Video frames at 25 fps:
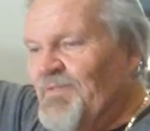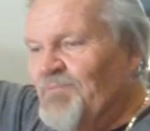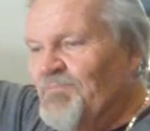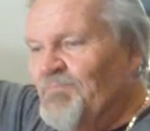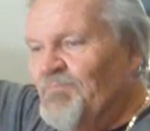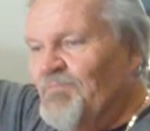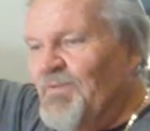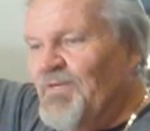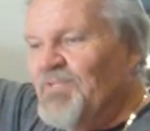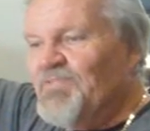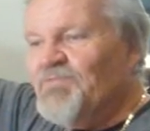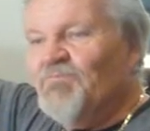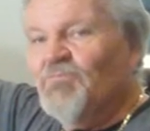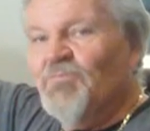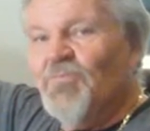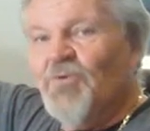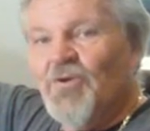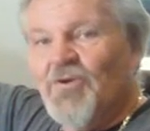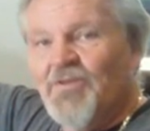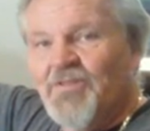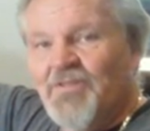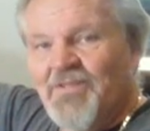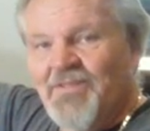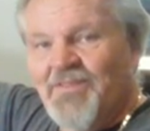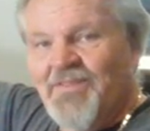much more
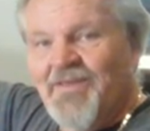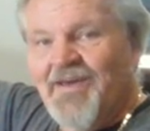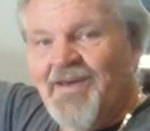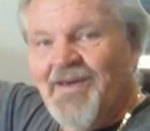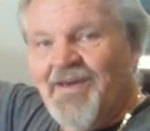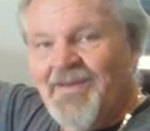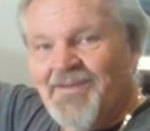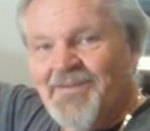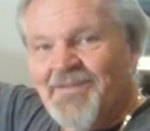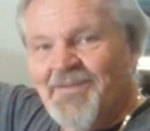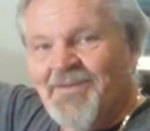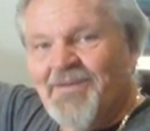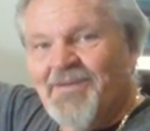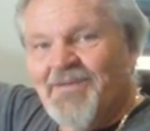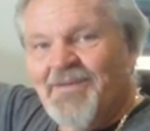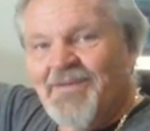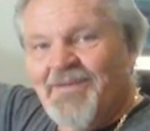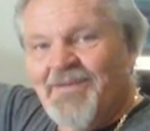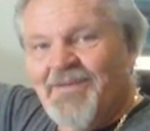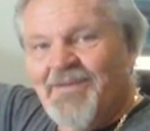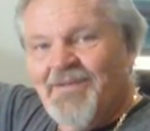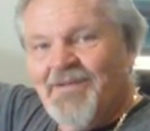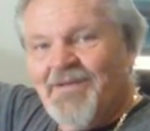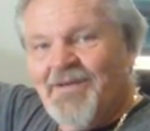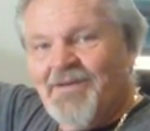than that,
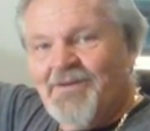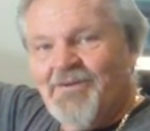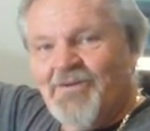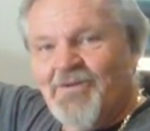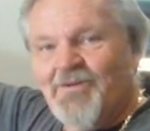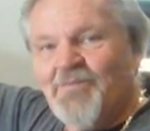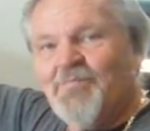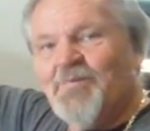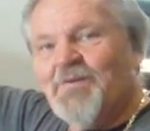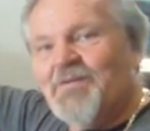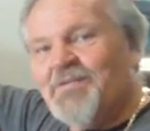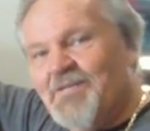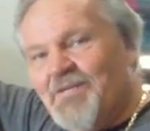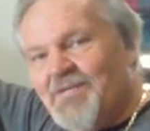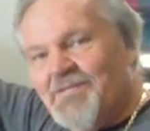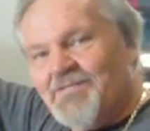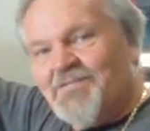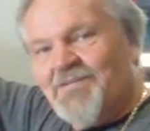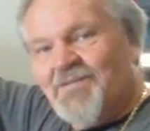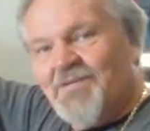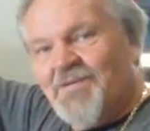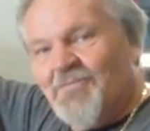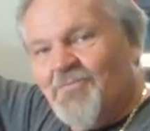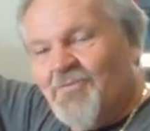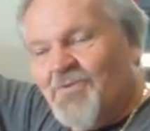and I could have
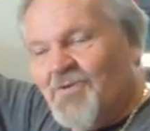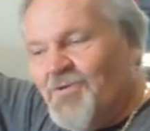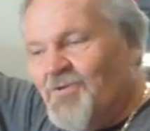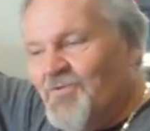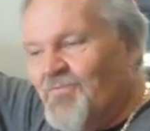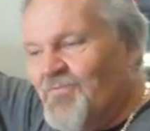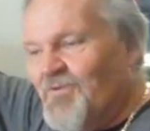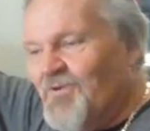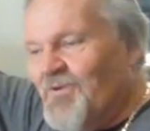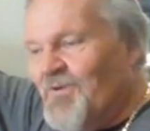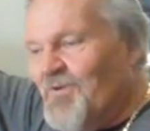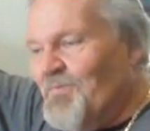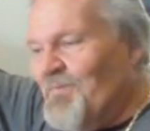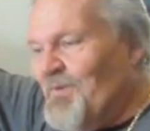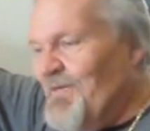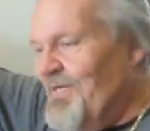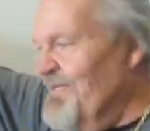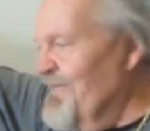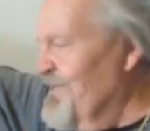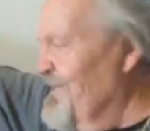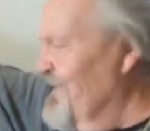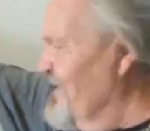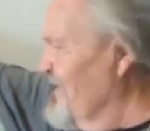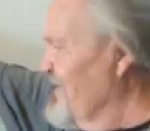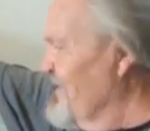potentially went over on my
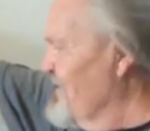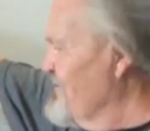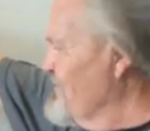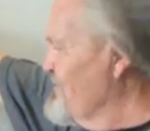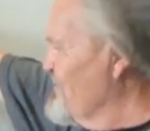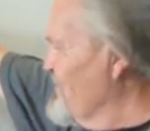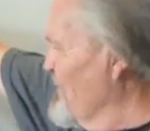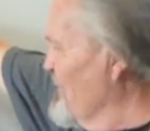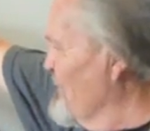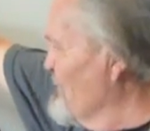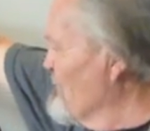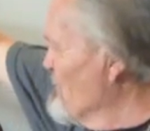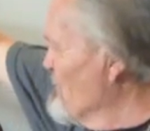head. So